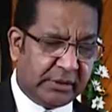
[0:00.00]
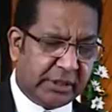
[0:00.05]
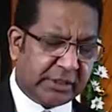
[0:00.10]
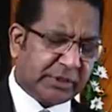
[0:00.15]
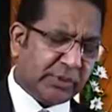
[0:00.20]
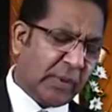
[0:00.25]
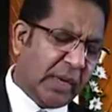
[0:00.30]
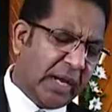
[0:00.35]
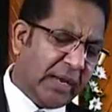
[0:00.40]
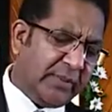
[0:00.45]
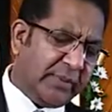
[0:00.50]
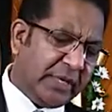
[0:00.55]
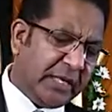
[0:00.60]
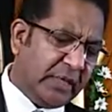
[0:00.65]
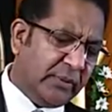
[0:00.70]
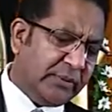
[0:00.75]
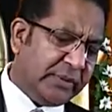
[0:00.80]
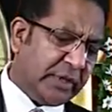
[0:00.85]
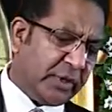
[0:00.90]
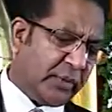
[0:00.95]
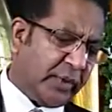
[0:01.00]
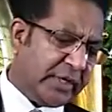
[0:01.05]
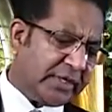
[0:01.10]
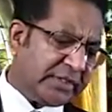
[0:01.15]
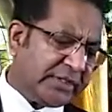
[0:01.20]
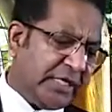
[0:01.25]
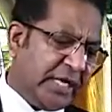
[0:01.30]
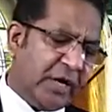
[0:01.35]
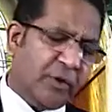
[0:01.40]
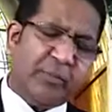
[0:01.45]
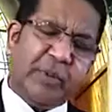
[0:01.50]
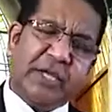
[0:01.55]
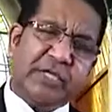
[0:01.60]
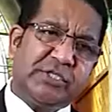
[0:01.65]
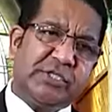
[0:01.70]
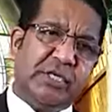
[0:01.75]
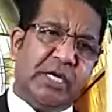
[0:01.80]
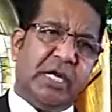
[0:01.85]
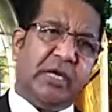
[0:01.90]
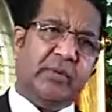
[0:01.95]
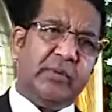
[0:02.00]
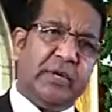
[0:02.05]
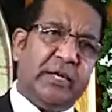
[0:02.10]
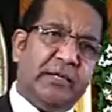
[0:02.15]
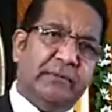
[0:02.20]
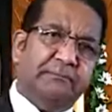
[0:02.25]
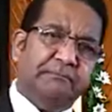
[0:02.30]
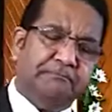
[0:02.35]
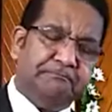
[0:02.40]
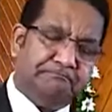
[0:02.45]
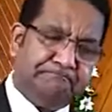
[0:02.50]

This is why I begin with the question, how patient are we?